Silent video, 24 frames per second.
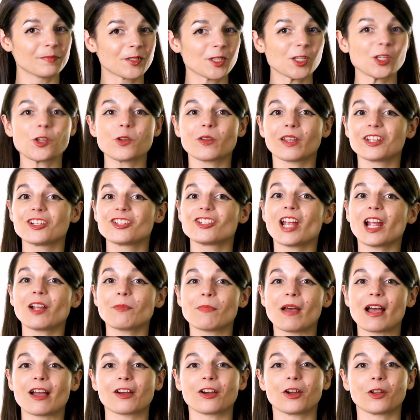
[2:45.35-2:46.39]
so you can check
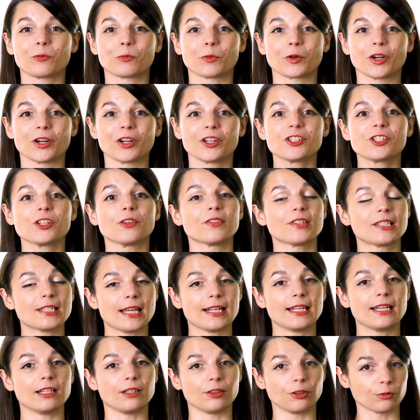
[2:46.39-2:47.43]
back on words you've
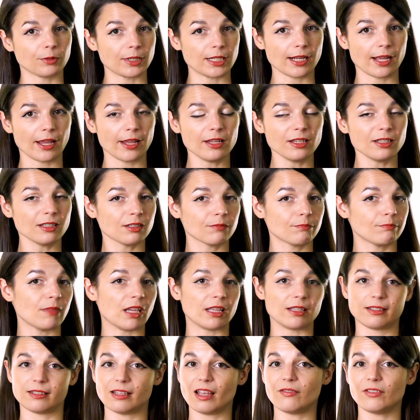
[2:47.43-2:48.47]
studied in 3 days,
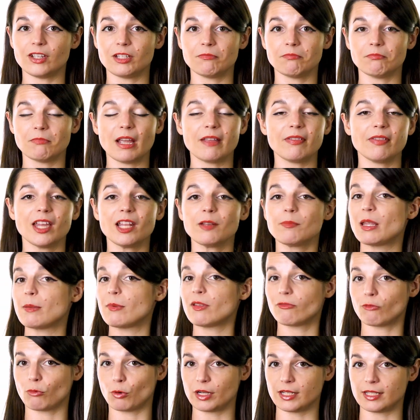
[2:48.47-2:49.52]
then 7, and then
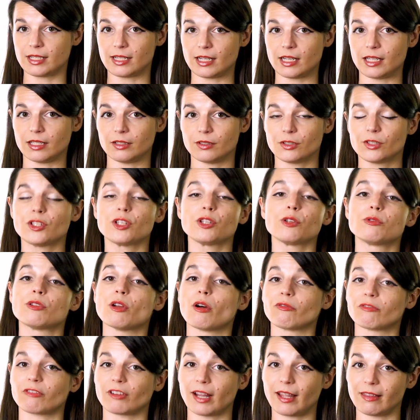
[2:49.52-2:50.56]
maybe 14, so you
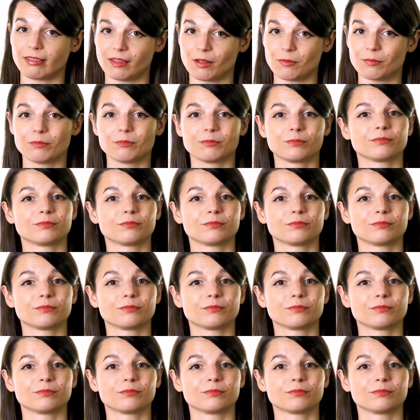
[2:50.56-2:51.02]
don't forget them.